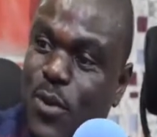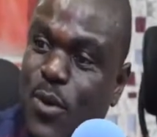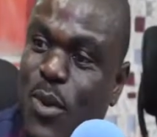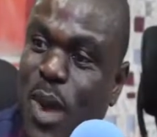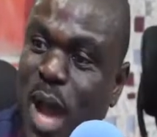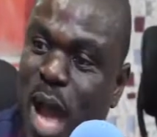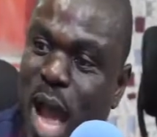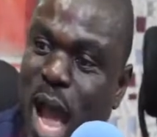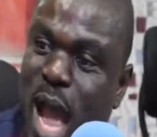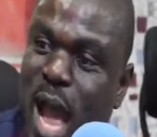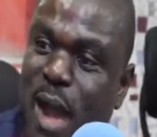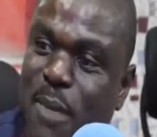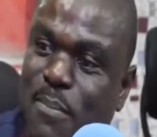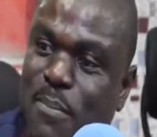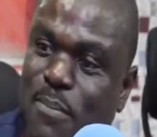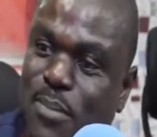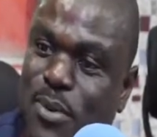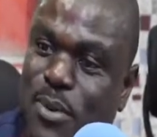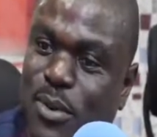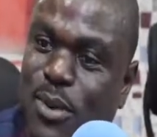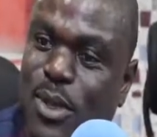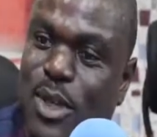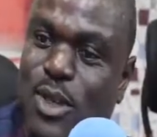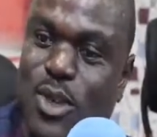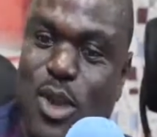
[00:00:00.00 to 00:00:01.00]
Margaret
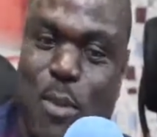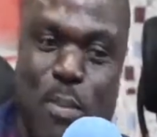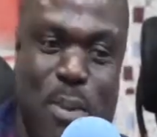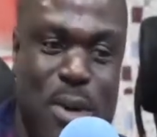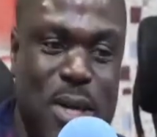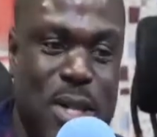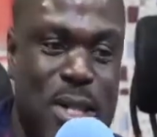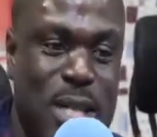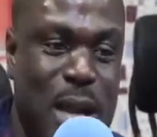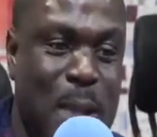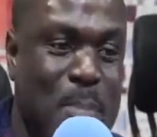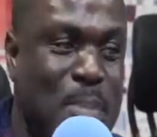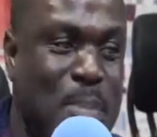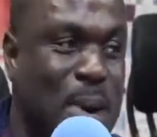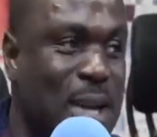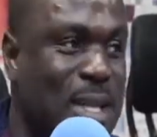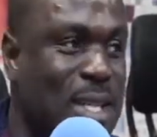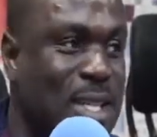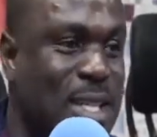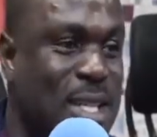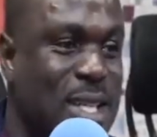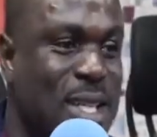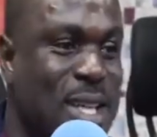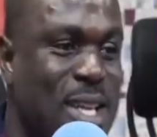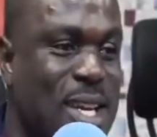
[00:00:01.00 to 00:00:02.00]
John, for
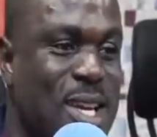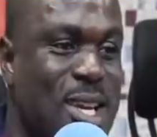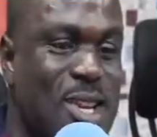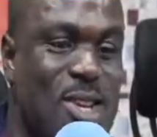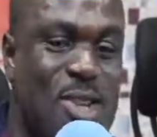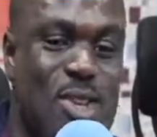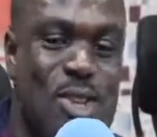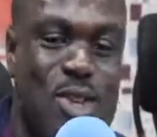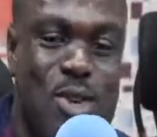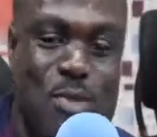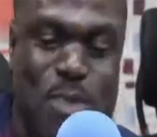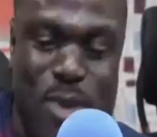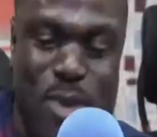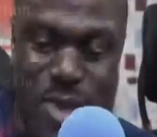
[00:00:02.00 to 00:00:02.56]
Cross River Watch